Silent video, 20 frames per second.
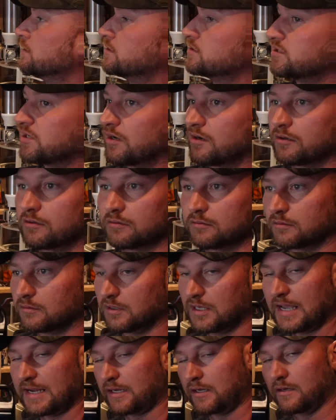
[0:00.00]
So
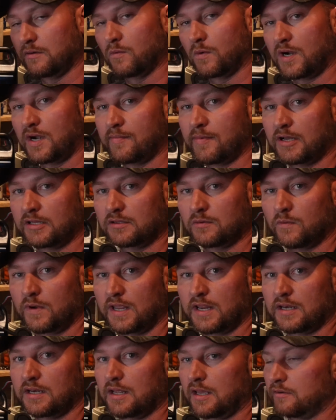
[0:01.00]
I couldn't worry about the
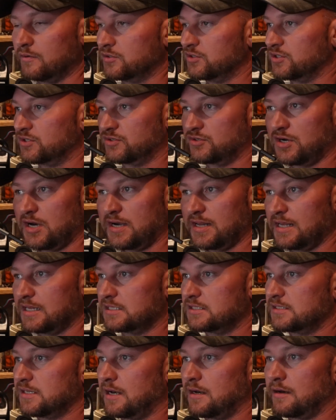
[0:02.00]
wind. I was just trying to get
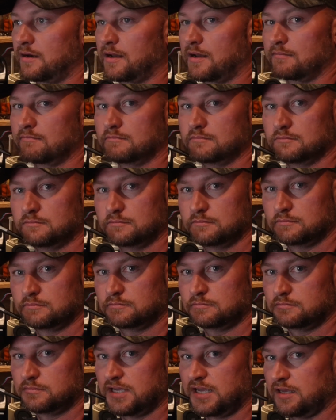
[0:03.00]
centered up
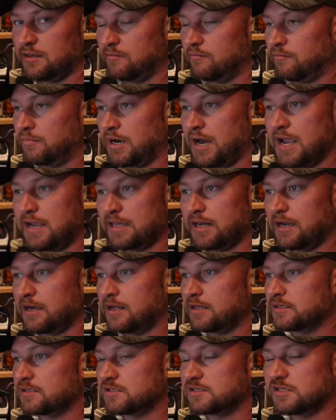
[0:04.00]
and bracket it
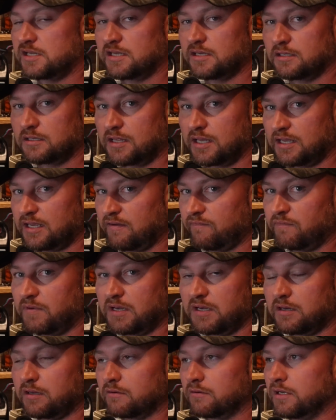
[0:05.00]
on the steel like I've
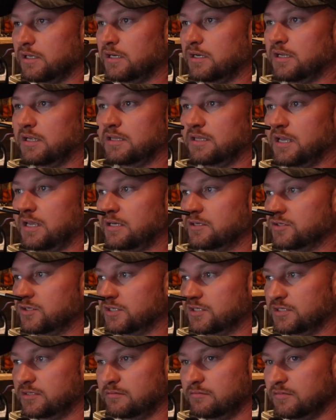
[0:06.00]
been doing, and then
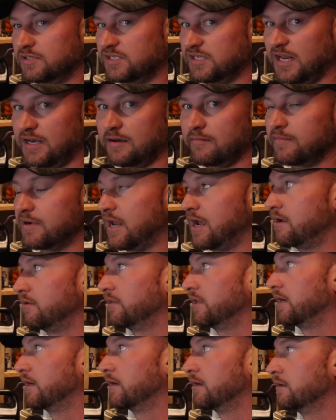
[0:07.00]
just send them down
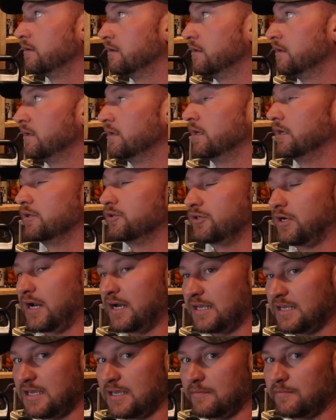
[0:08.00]
there and try
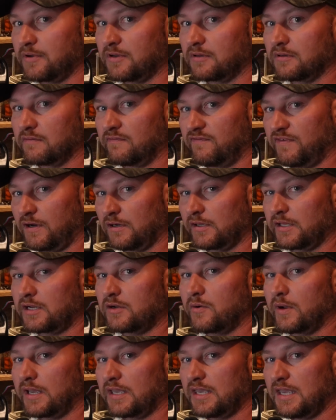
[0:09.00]
to keep a fairly
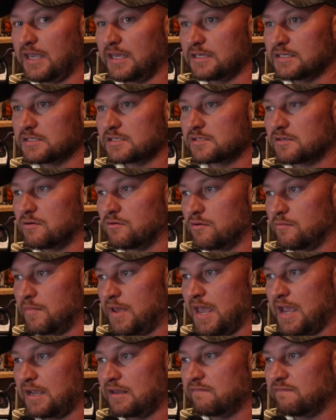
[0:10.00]
quick cadence going
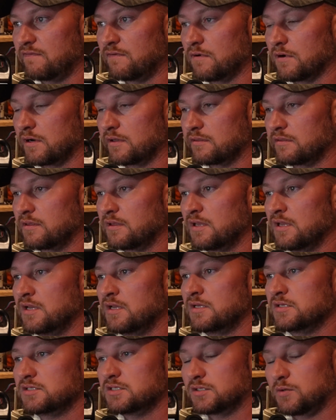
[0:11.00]
back and forth.
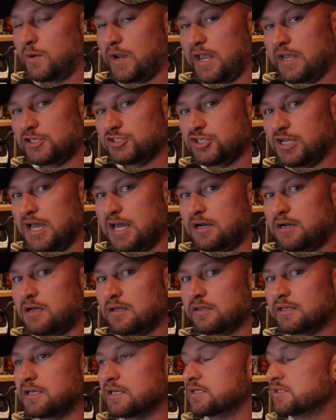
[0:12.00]
So the way I shot
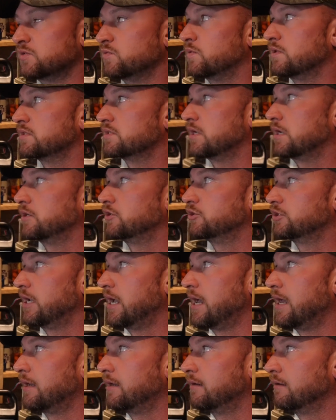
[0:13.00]
all these was I
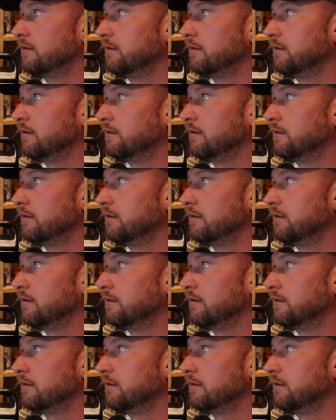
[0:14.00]
shot